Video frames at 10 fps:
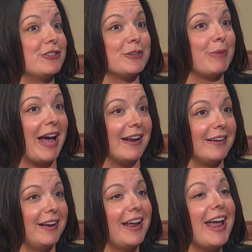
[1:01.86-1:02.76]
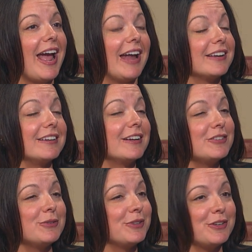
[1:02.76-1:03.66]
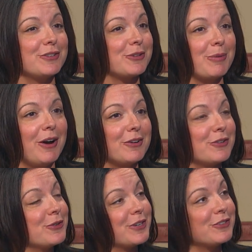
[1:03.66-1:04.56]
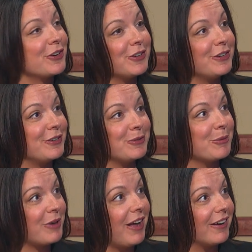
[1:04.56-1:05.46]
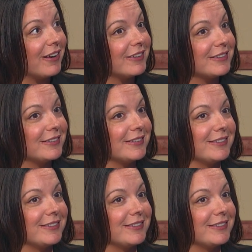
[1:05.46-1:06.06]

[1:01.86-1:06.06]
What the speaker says: should patent it, and connect you with industry partners who can turn it into a product.